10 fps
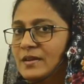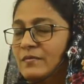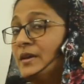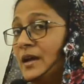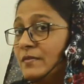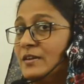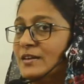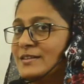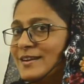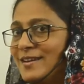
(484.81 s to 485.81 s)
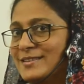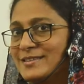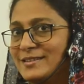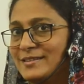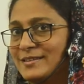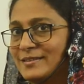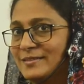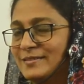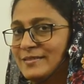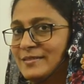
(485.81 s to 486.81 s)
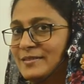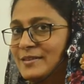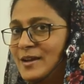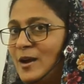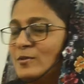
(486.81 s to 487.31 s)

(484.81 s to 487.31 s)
We have learnt last year how